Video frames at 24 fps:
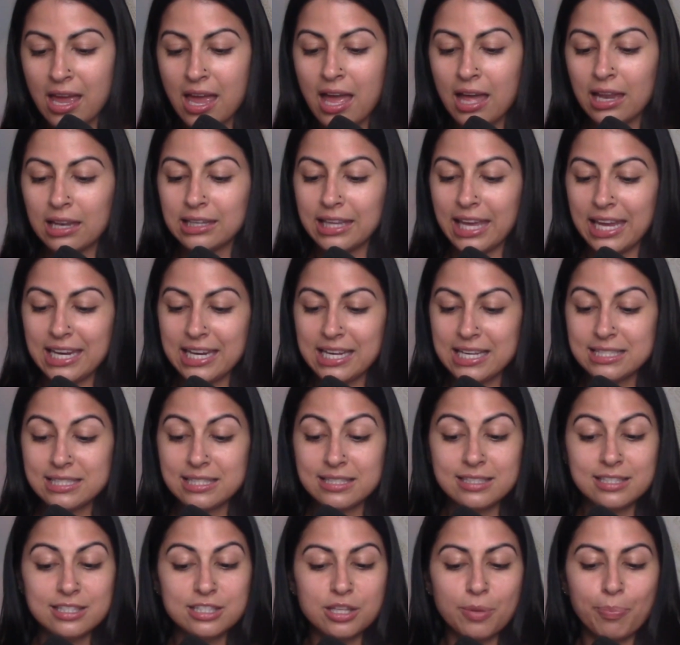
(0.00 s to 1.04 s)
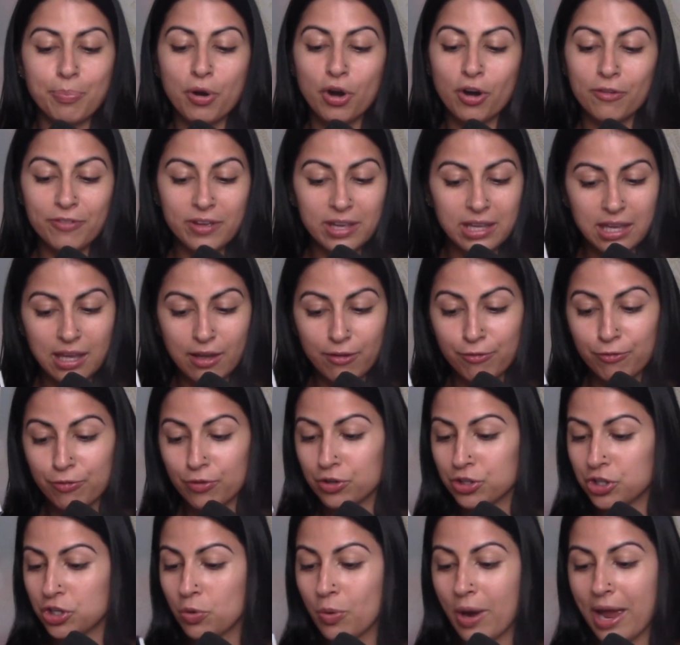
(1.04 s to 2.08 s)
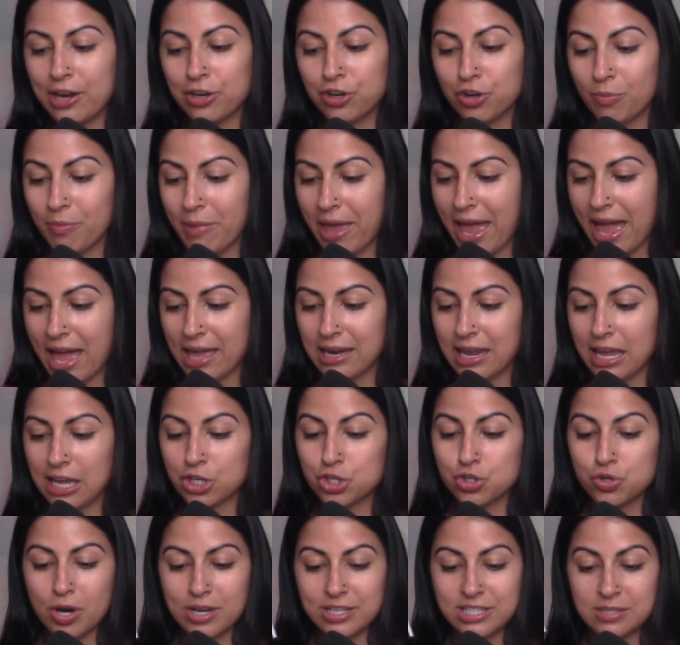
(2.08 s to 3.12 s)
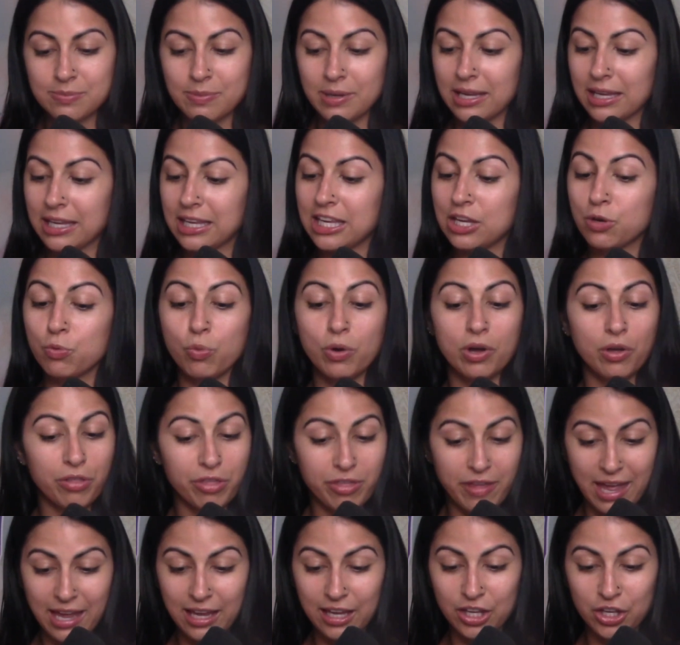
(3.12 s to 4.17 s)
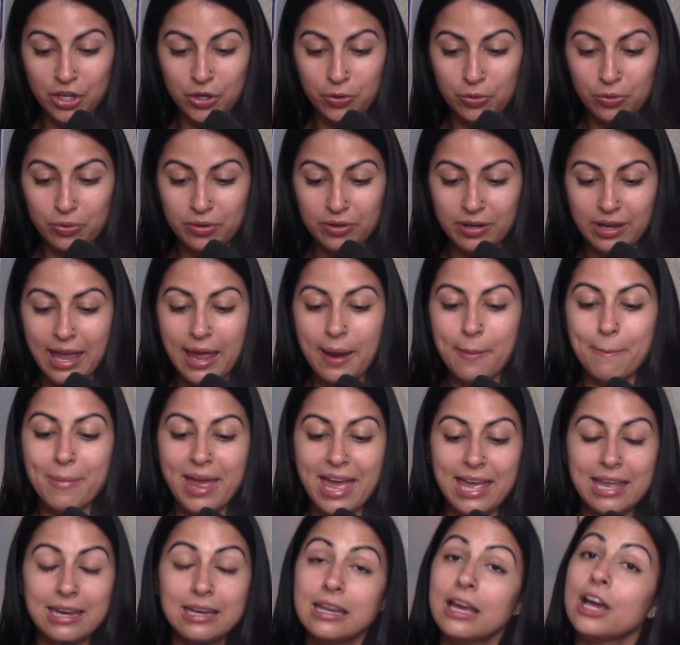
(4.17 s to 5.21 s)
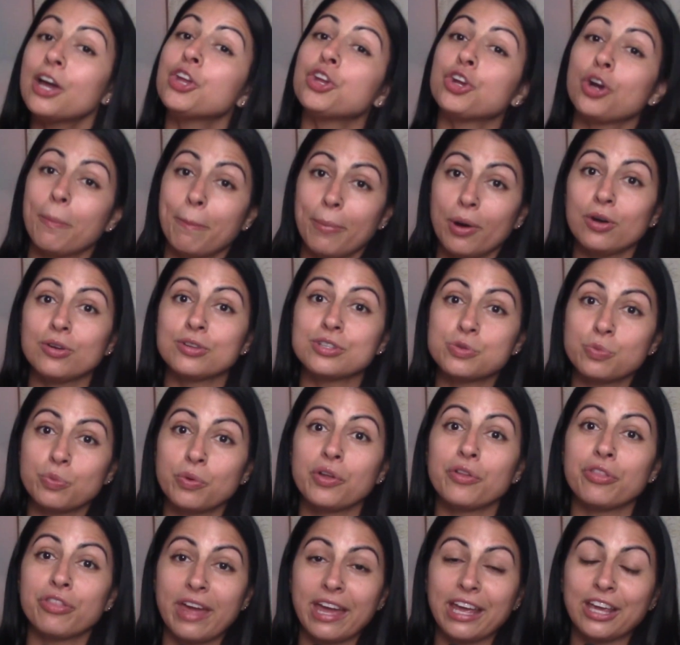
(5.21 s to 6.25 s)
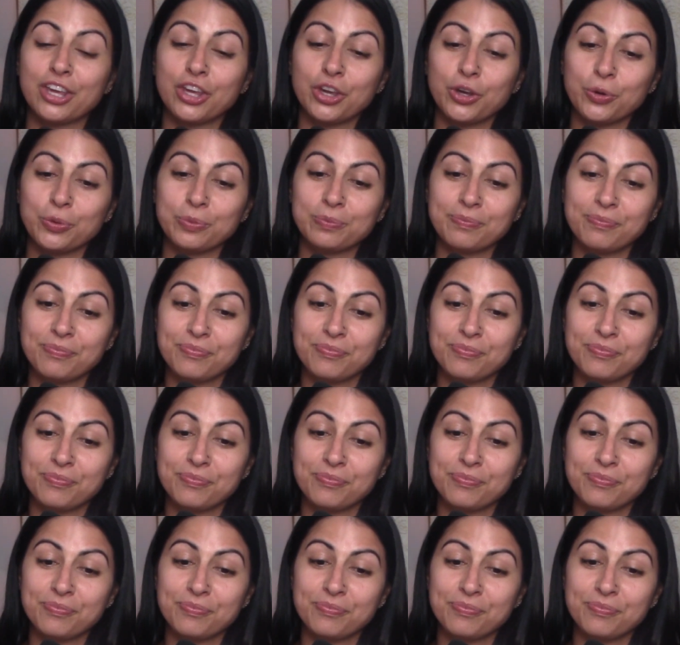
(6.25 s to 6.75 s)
Ladies, this is a perfect gift for you and your man, and trust me, he will thank you. And men, your balls will thank you.